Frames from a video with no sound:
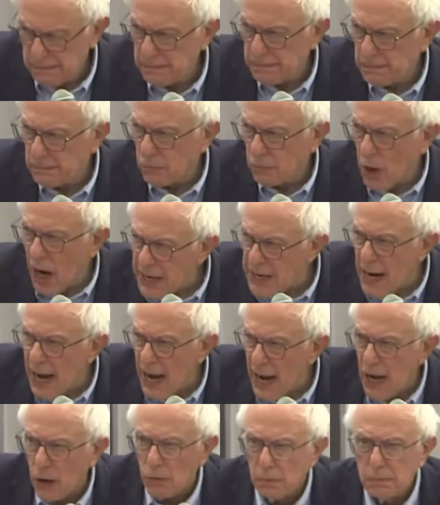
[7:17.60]
right
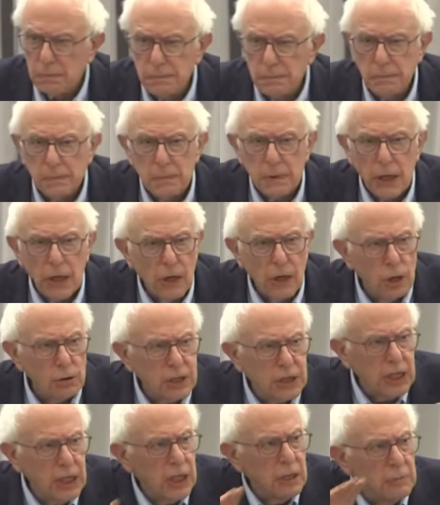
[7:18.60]
now, you don't
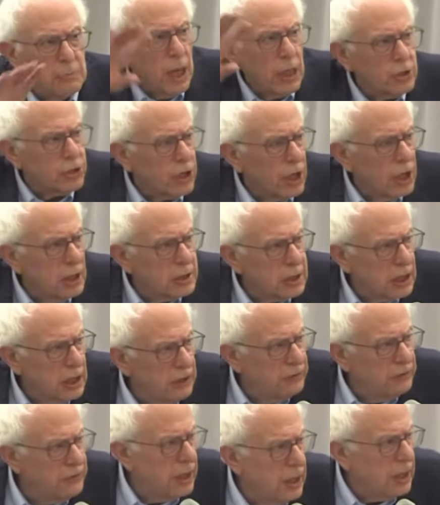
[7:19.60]
see it much on
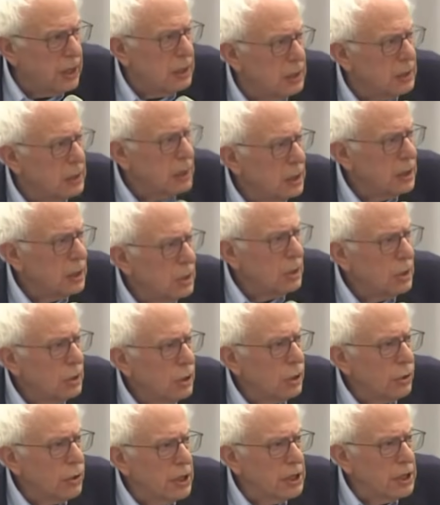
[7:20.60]
TV
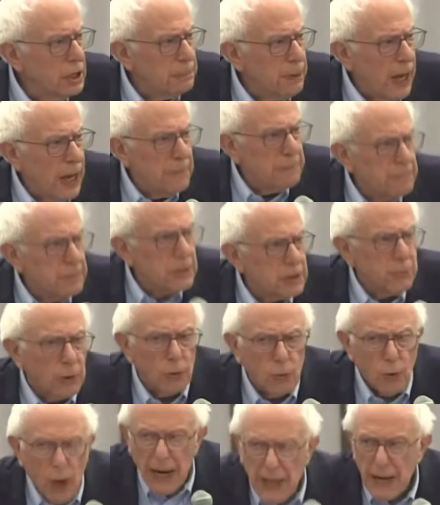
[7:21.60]
or in the papers, but
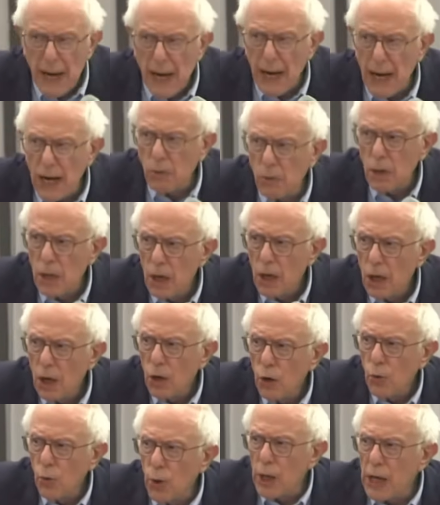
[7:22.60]
right now,
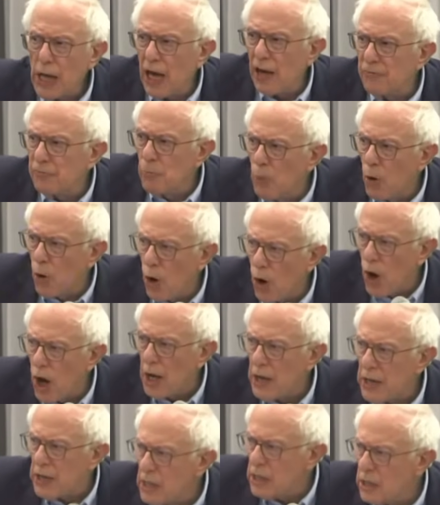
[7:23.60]
we have more
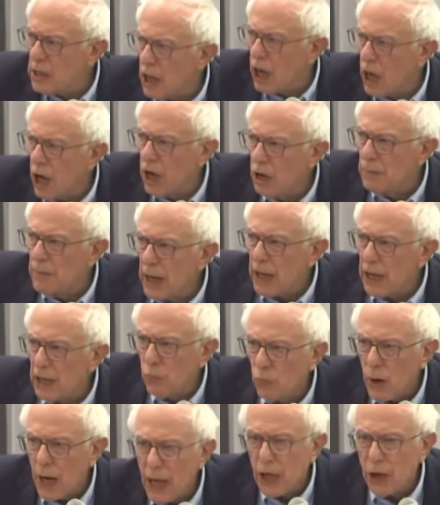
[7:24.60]
income
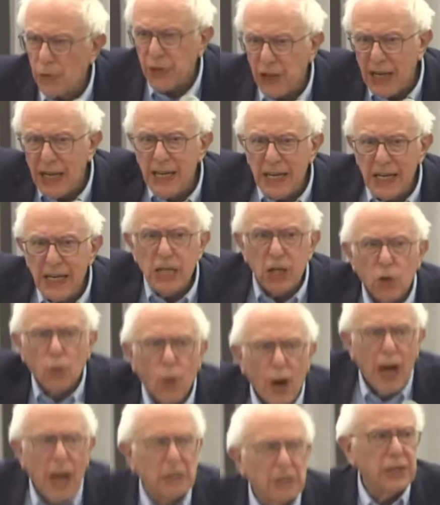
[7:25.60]
and wealth
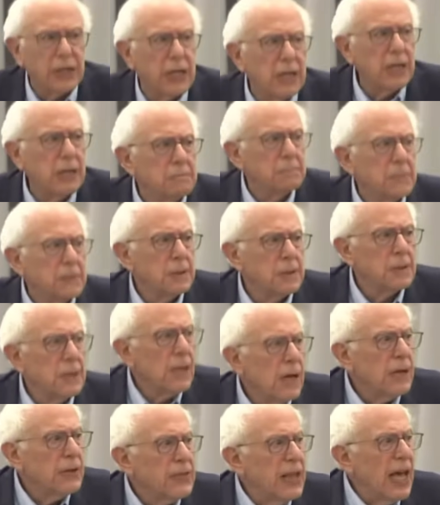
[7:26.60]
inequality
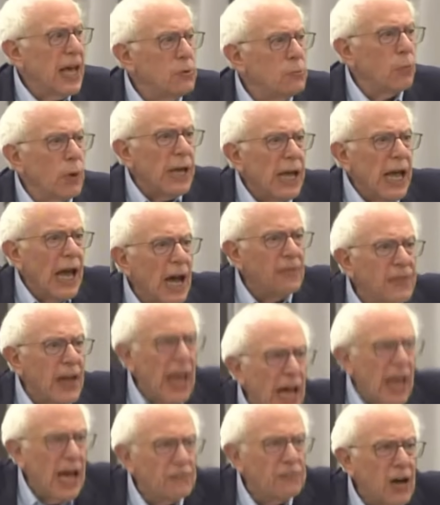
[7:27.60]
than we have
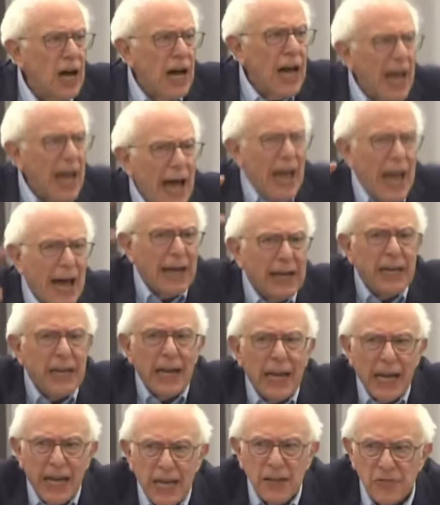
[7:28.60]
ever had
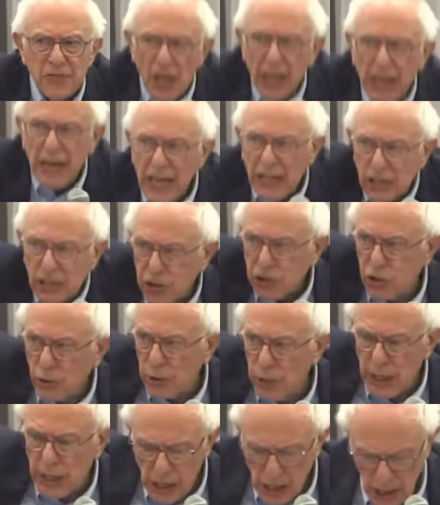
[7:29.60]
in the
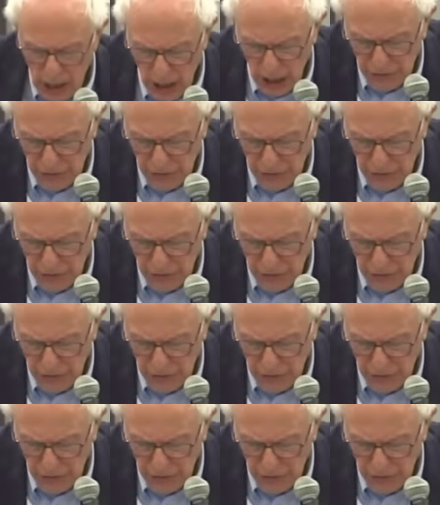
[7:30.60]
history of the